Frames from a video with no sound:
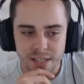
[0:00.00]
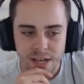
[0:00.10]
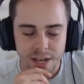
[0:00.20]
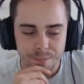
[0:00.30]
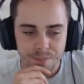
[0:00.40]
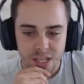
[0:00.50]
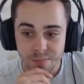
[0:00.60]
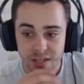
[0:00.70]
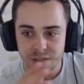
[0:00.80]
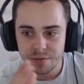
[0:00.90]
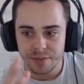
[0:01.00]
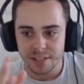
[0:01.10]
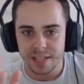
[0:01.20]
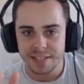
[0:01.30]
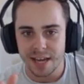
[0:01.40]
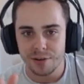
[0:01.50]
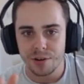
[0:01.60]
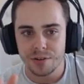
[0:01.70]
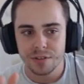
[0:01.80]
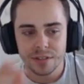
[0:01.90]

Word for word: um, especially with things like download